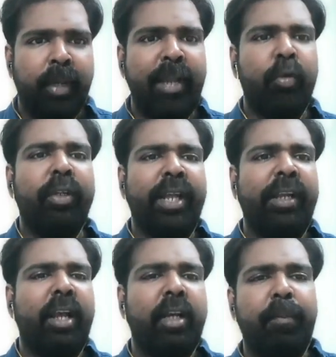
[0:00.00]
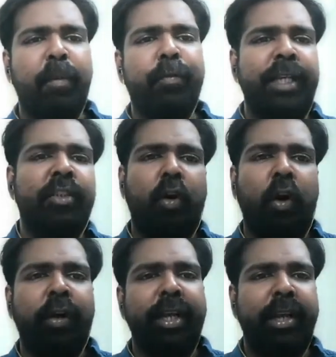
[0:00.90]
I could get a couple of things
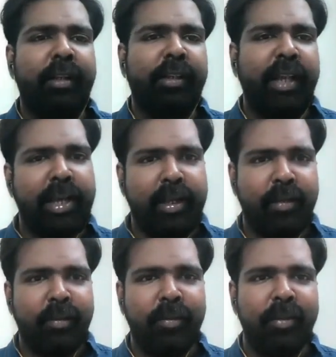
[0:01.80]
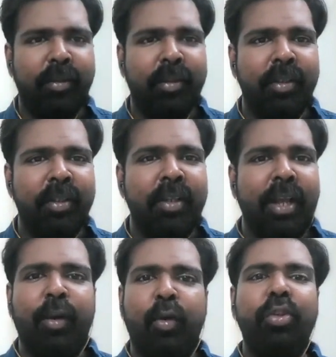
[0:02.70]
wrong here and there.
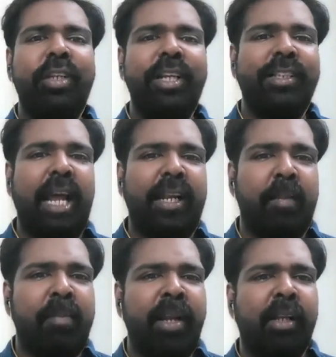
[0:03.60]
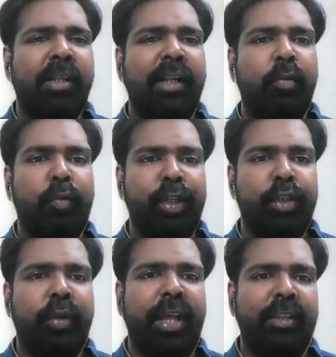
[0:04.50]
And Rushdie is adamant that we
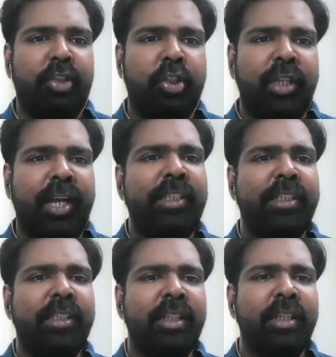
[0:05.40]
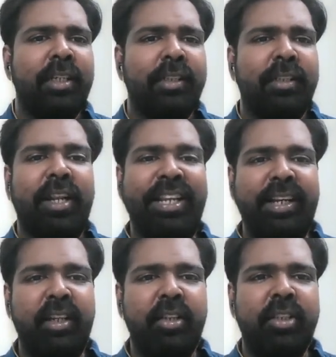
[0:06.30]
should exercise the
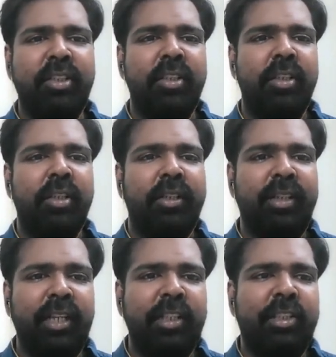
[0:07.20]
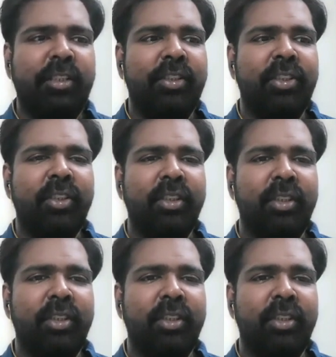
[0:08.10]
reader's diligence